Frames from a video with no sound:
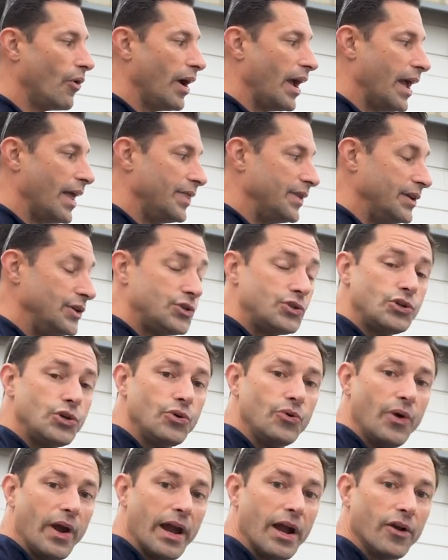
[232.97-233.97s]
and these
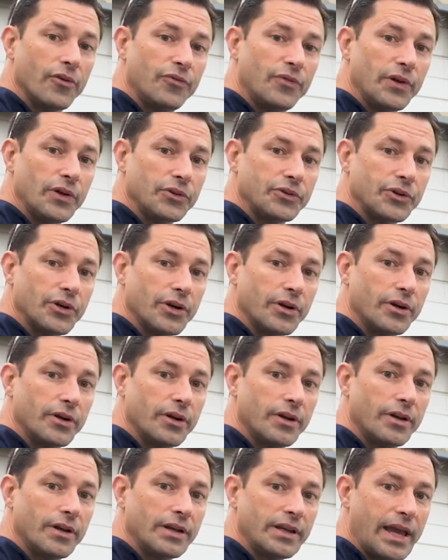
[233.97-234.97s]
2 air filter
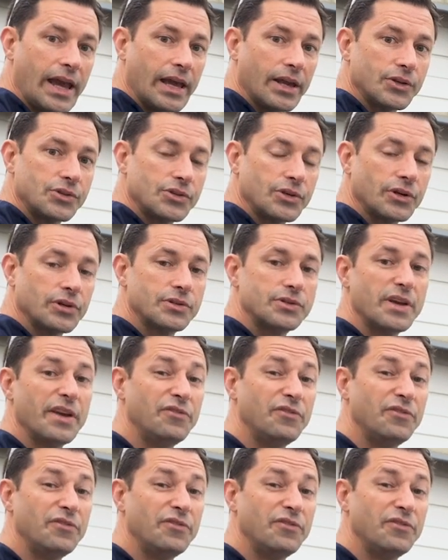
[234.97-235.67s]
canisters,